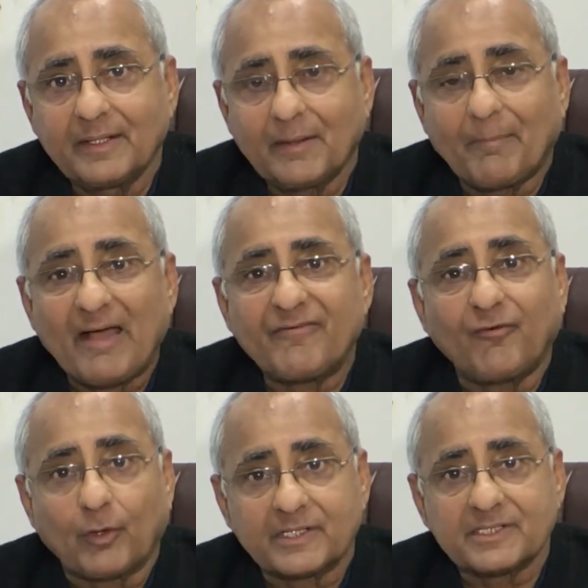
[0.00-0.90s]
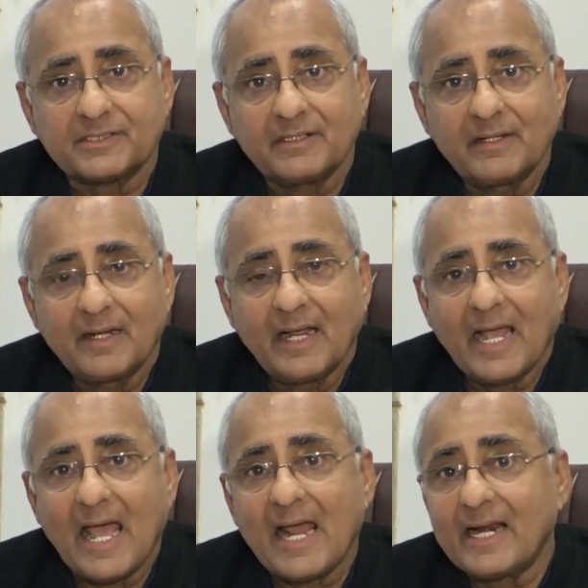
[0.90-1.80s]
by force.
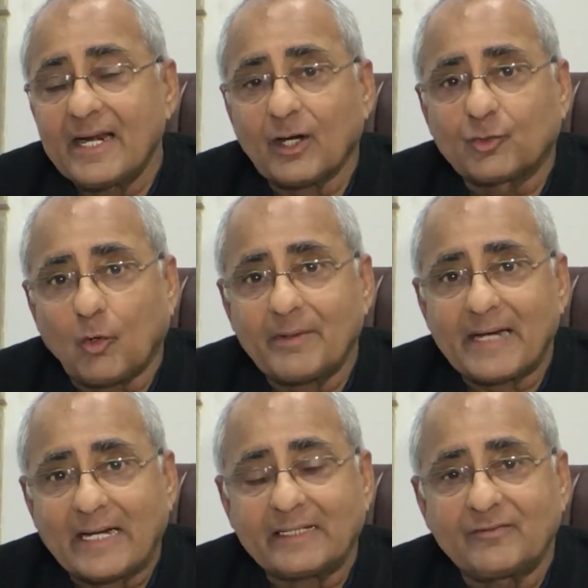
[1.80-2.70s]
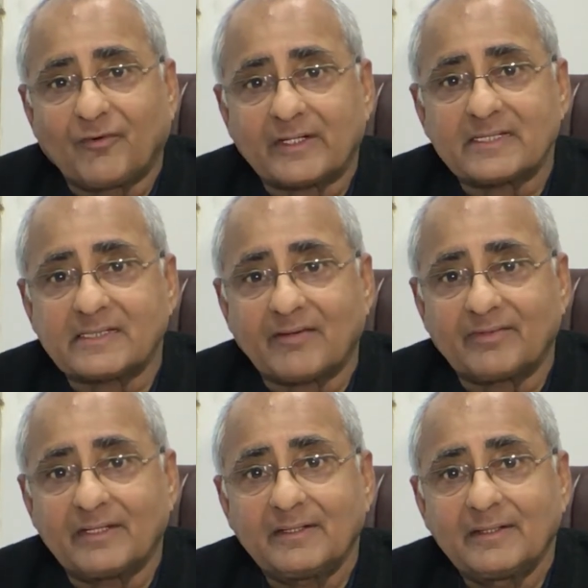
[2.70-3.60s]
And in October
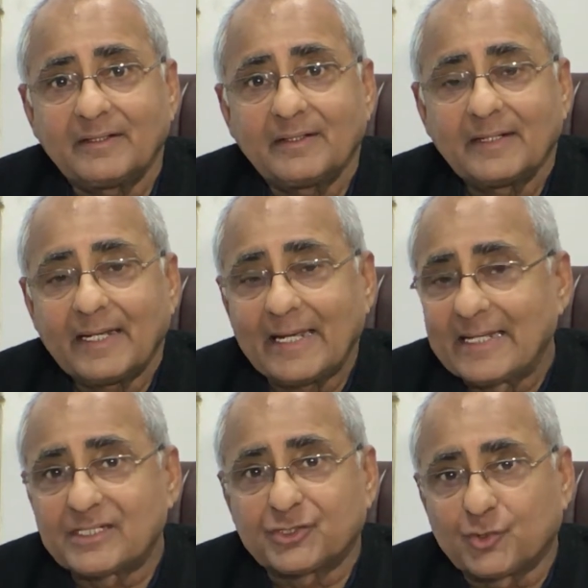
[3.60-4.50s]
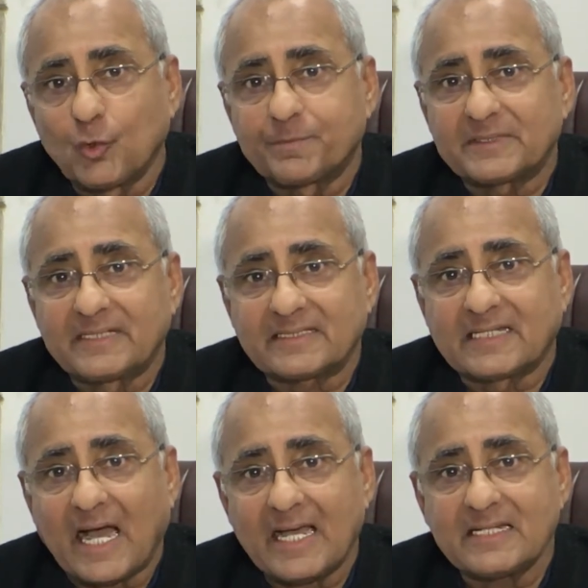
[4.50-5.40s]
1947, its troops,
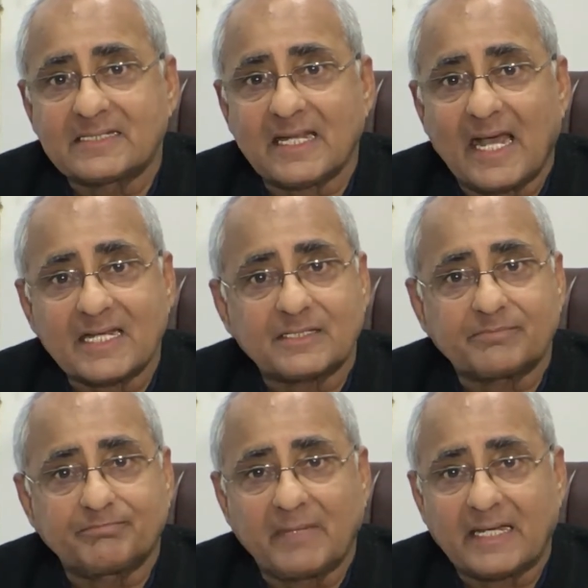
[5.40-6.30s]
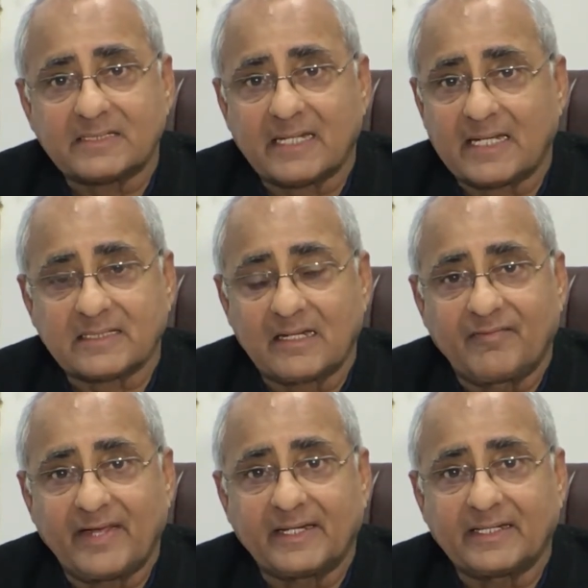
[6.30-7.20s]
disguised as
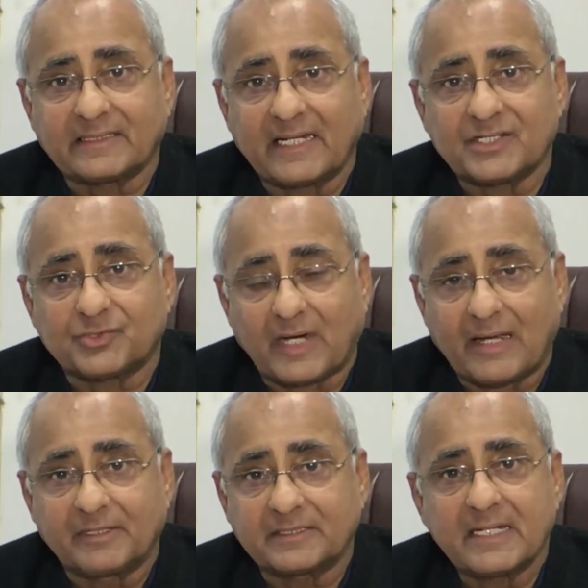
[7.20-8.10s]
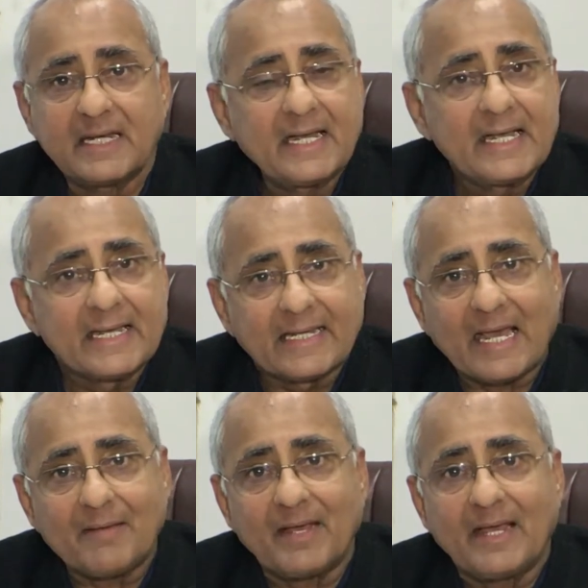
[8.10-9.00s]
invaders and as tribals,
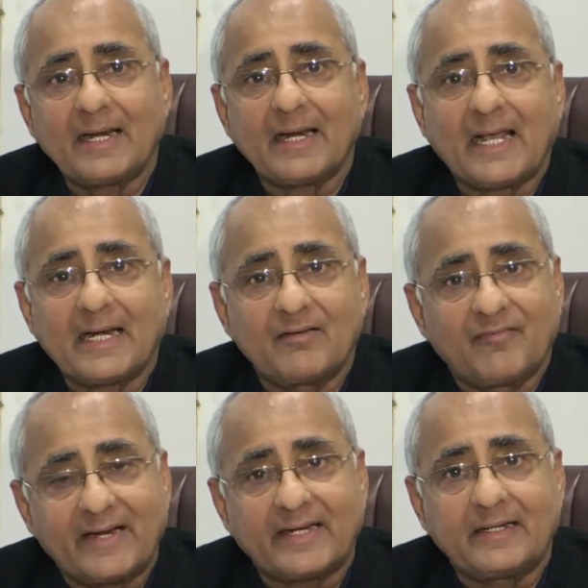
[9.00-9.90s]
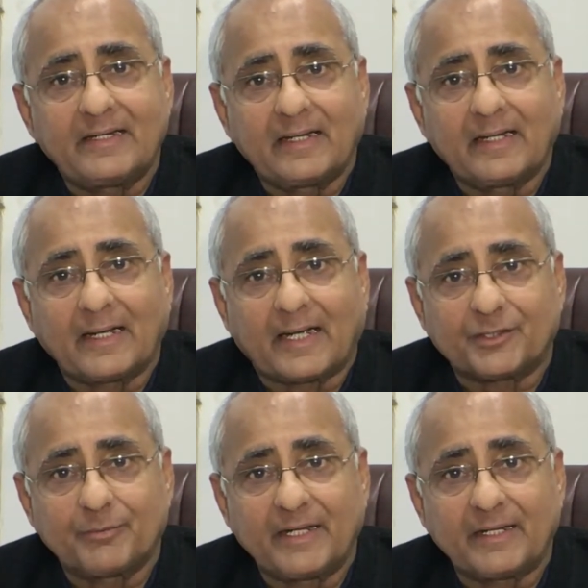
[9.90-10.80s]
came in and invaded
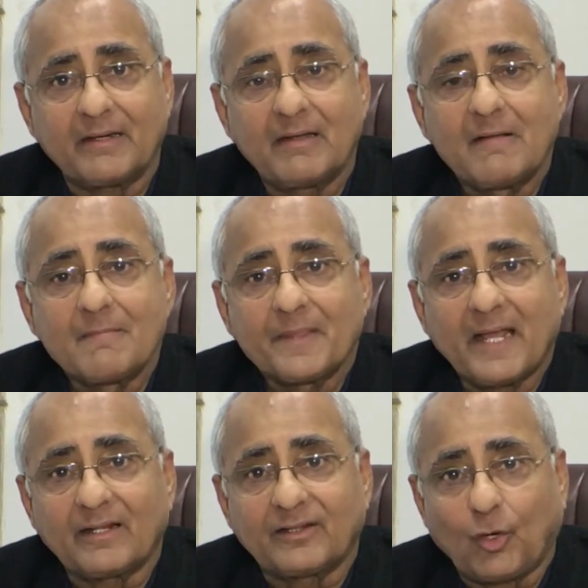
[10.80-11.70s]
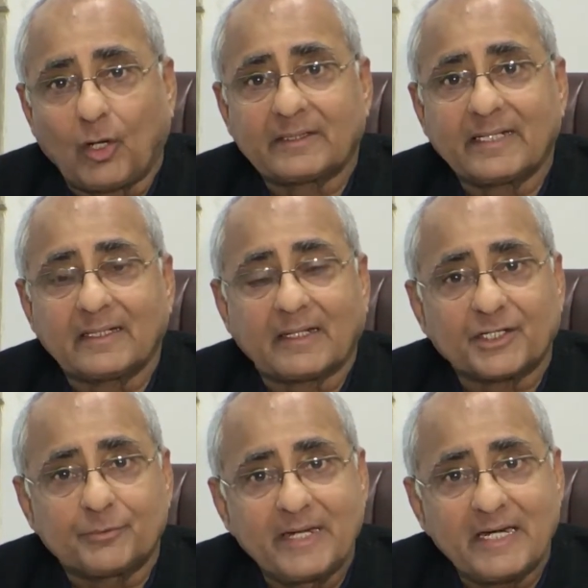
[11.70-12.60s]
Kashmir and thought that the
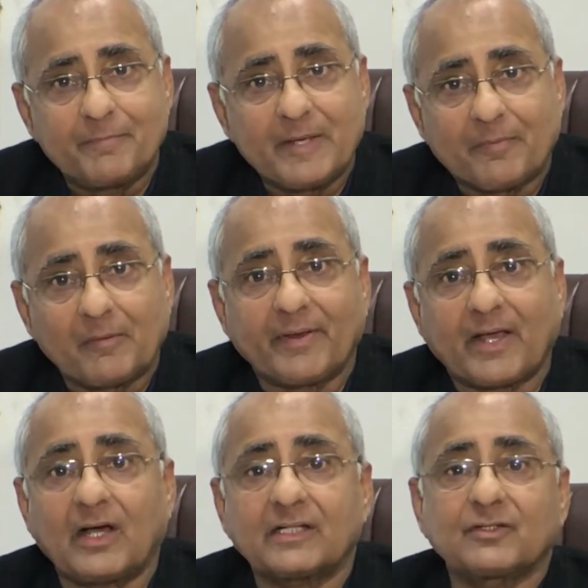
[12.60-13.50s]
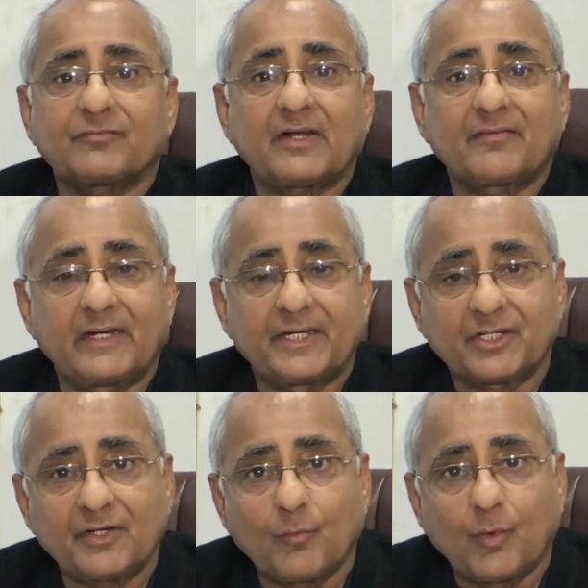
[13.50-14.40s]
Kashmiri people, because of their
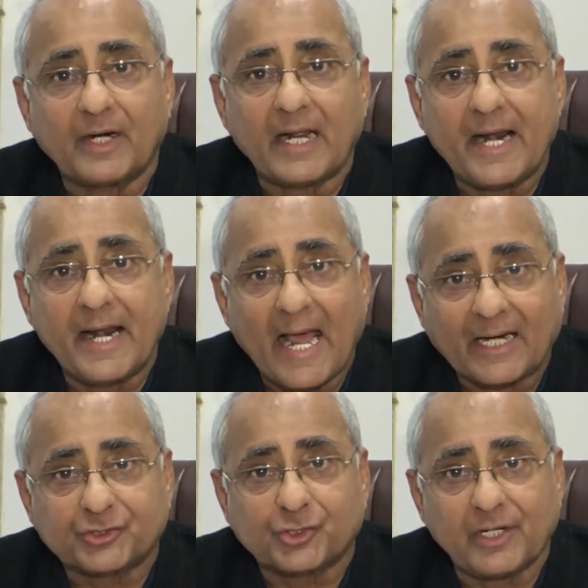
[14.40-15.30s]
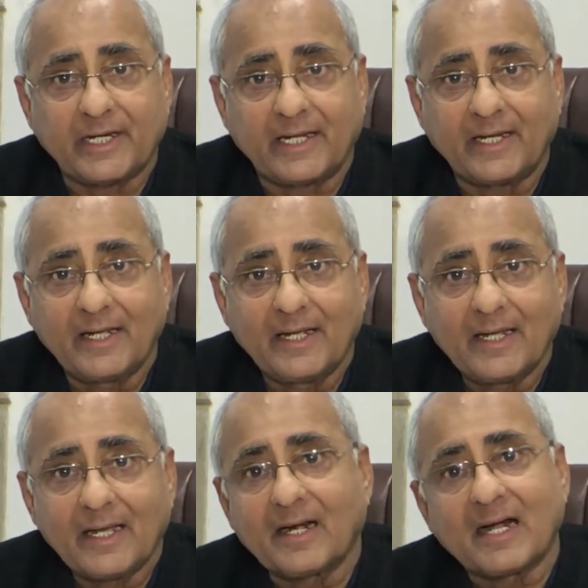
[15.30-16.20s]
religion, would naturally
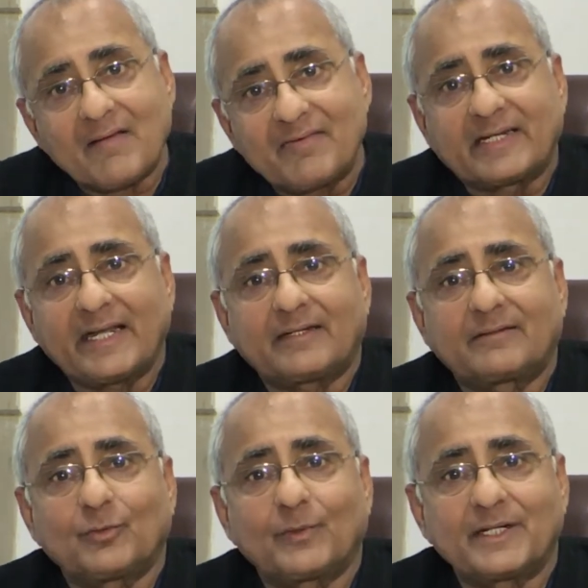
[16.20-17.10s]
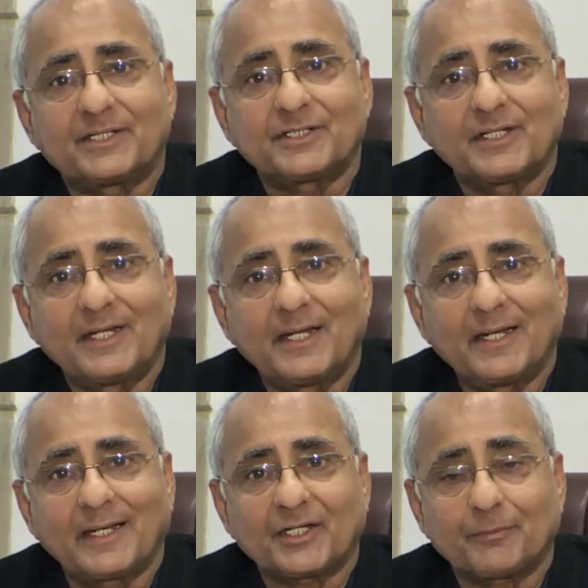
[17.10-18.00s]
gravitate towards
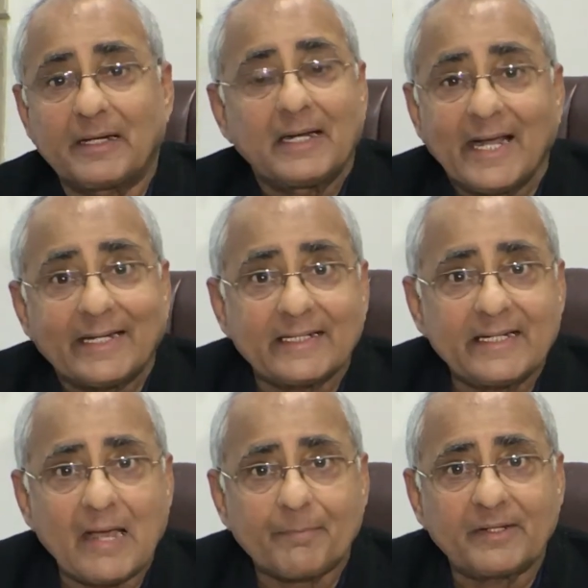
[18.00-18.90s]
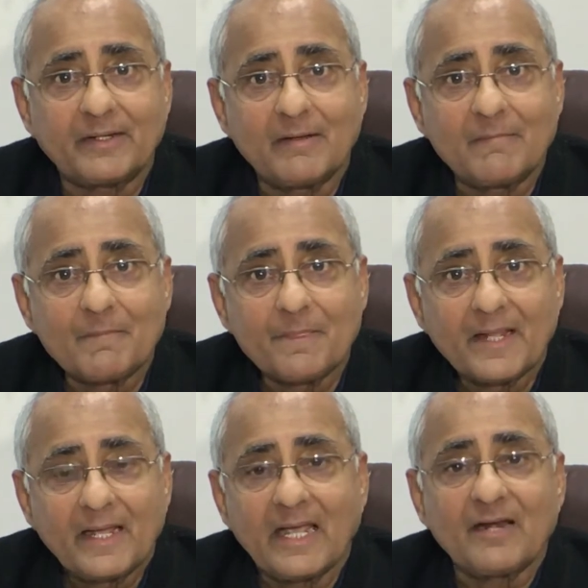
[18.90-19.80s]
Kashmir. It didn't happen.
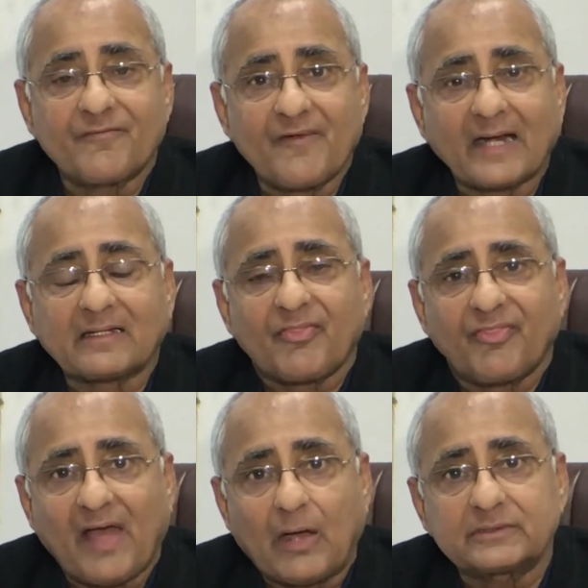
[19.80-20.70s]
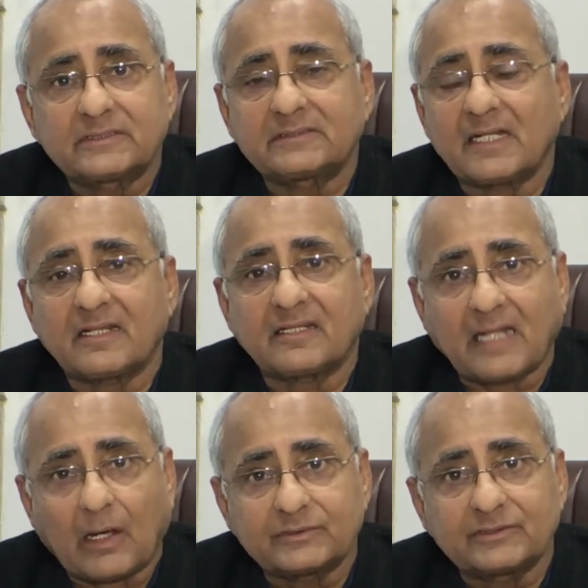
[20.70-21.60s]
In fact, thousands and
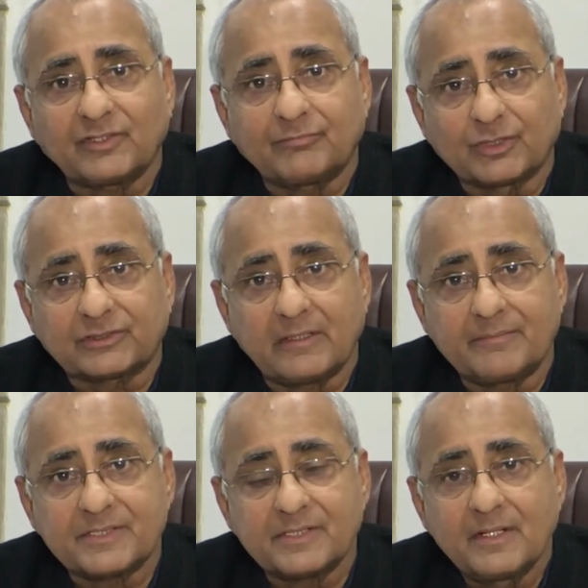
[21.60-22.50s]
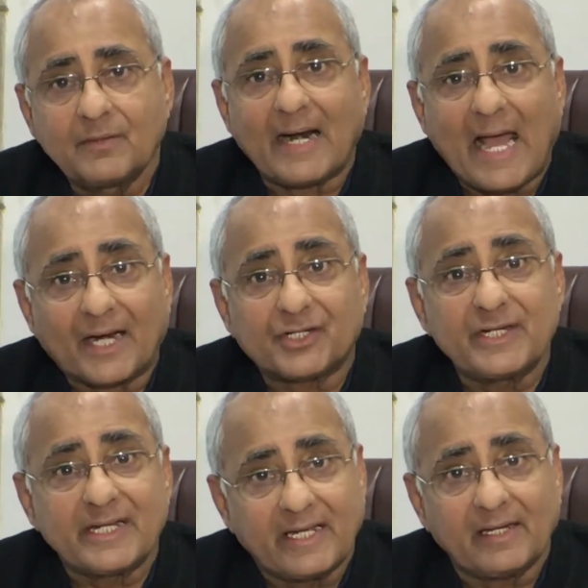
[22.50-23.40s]
thousands of Muslims were
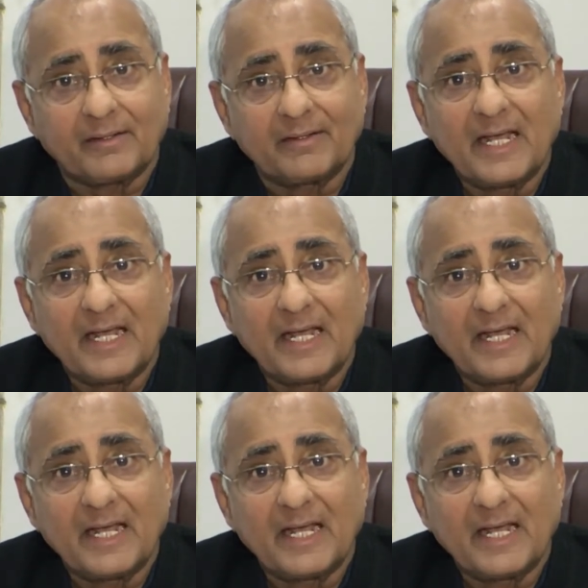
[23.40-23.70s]
actually killed